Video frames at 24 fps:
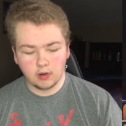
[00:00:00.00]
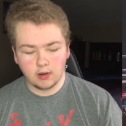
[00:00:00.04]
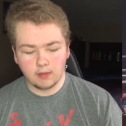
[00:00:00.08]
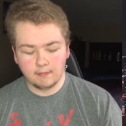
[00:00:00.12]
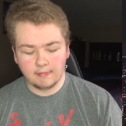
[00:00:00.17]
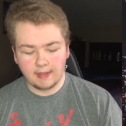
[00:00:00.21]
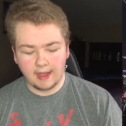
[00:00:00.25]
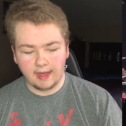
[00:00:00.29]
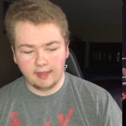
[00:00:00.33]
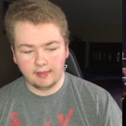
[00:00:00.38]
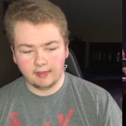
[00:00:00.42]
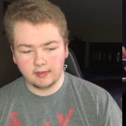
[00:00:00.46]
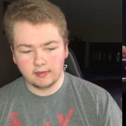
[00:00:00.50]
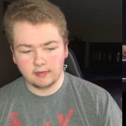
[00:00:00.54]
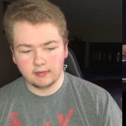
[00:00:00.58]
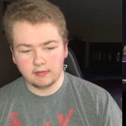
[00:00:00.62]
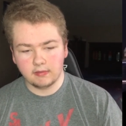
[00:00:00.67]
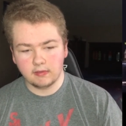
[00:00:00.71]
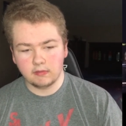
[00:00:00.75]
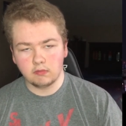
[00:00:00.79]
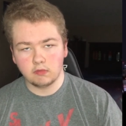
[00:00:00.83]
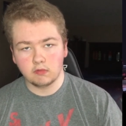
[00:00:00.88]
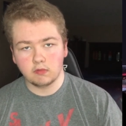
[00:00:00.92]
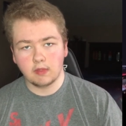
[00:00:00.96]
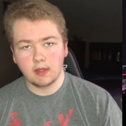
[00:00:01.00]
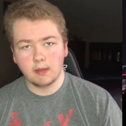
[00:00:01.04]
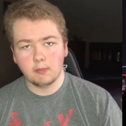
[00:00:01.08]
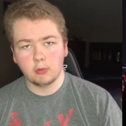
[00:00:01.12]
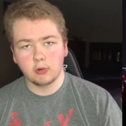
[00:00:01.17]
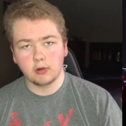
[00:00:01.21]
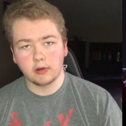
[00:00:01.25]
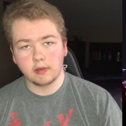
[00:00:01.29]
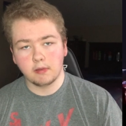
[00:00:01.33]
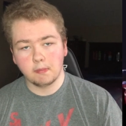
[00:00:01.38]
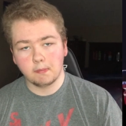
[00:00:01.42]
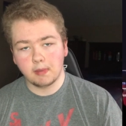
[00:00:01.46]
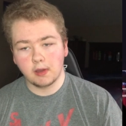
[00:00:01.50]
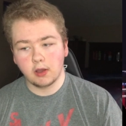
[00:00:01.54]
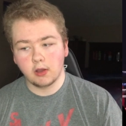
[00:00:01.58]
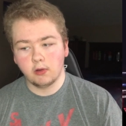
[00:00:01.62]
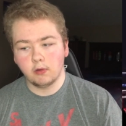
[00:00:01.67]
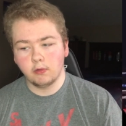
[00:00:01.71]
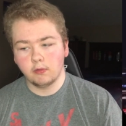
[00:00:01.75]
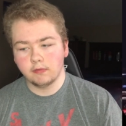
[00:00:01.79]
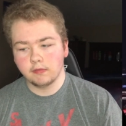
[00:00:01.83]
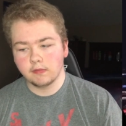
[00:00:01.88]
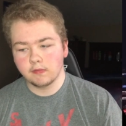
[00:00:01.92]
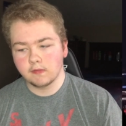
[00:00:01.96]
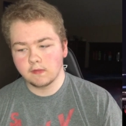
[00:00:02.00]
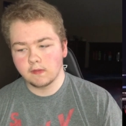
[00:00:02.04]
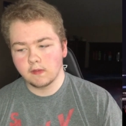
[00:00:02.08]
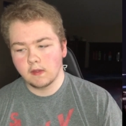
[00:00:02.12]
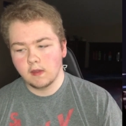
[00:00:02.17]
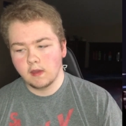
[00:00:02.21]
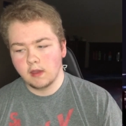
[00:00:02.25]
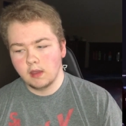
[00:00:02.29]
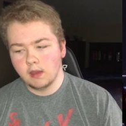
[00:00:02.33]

on balance. He was a lot more composed.